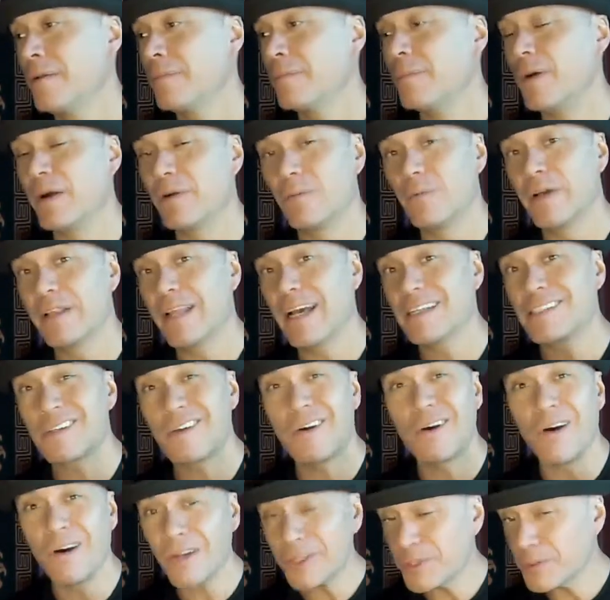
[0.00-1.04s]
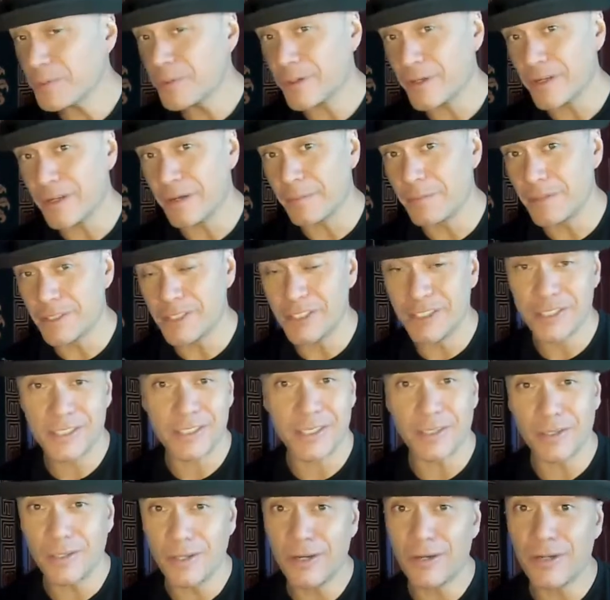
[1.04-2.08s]
But when that's all you put up is just
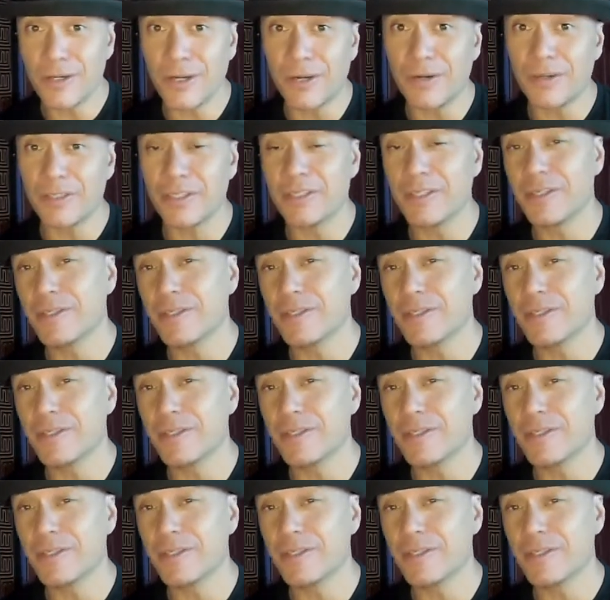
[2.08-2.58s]
a logo,